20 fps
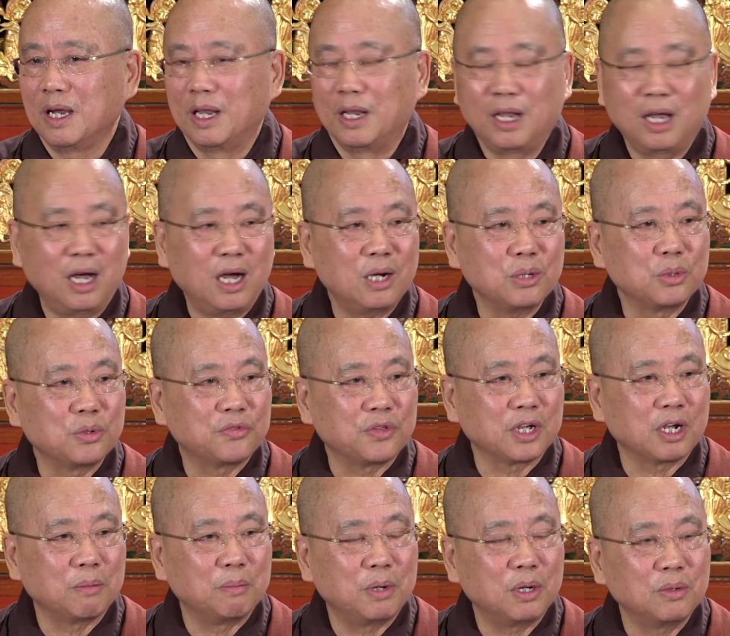Now you
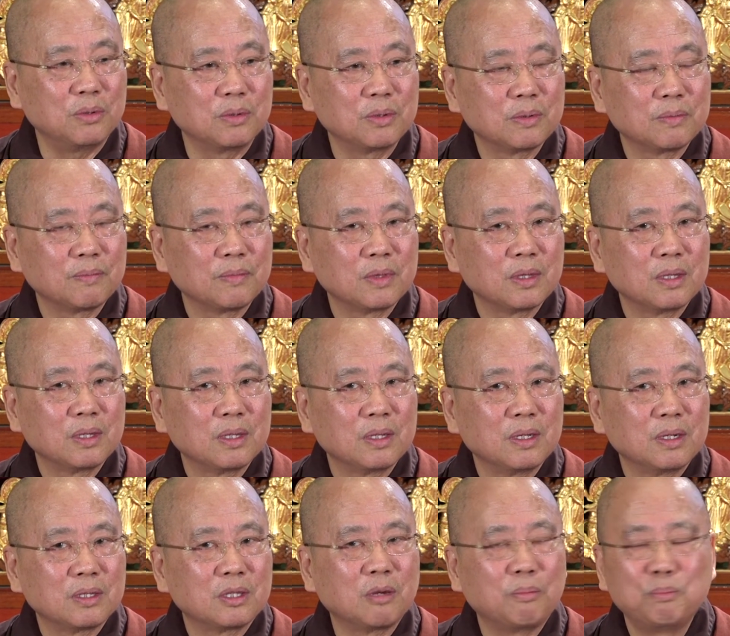think about
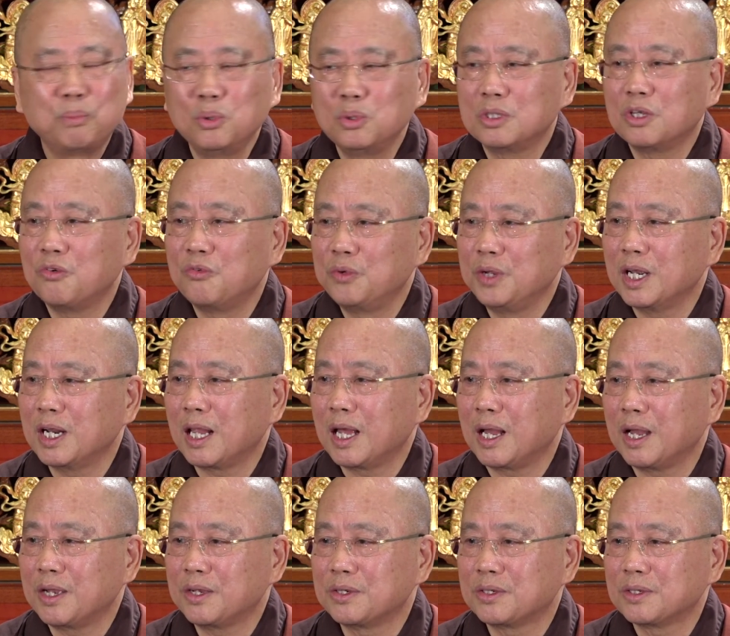the Buddha
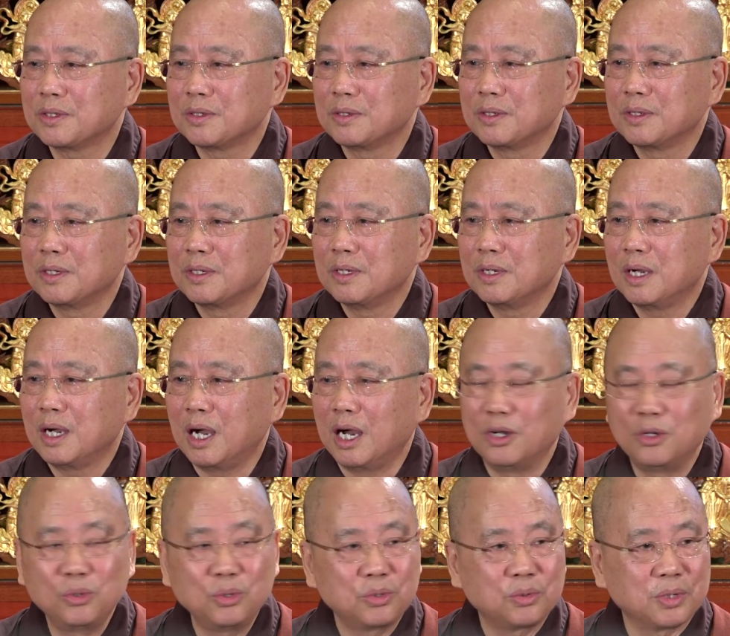realized
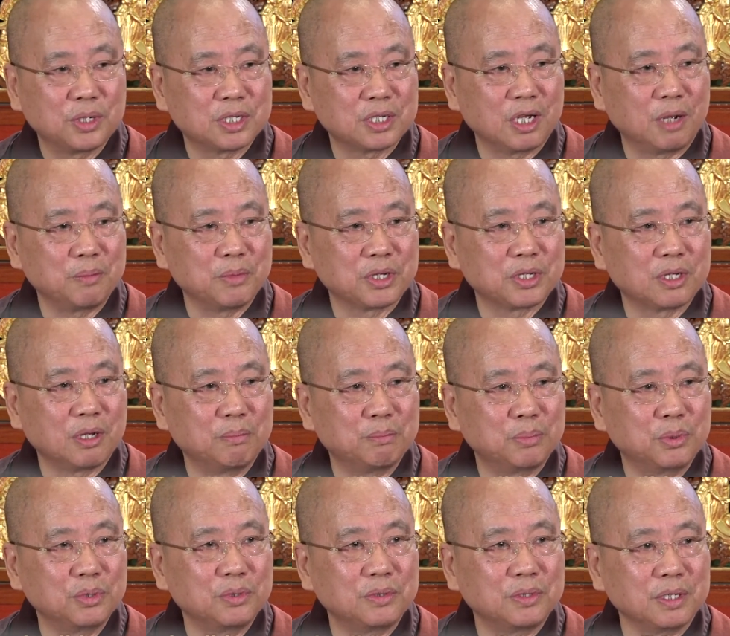anuttasamya
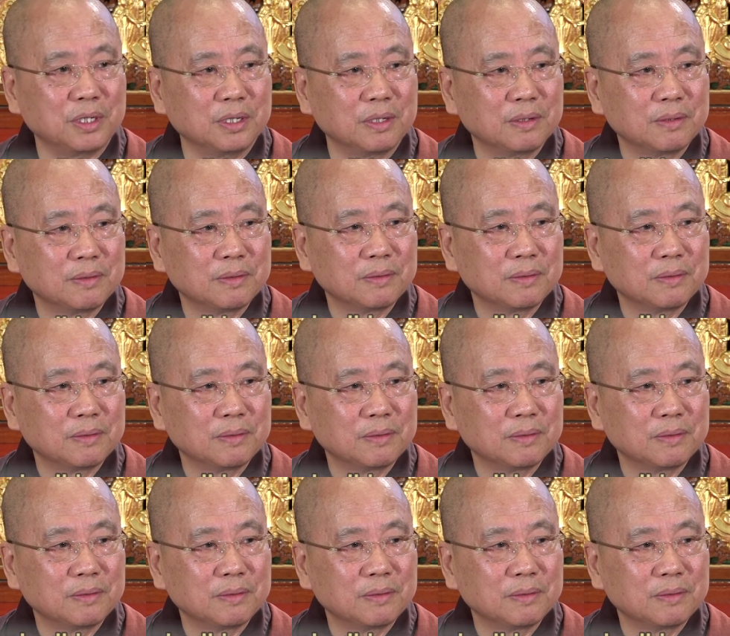sambuddhi,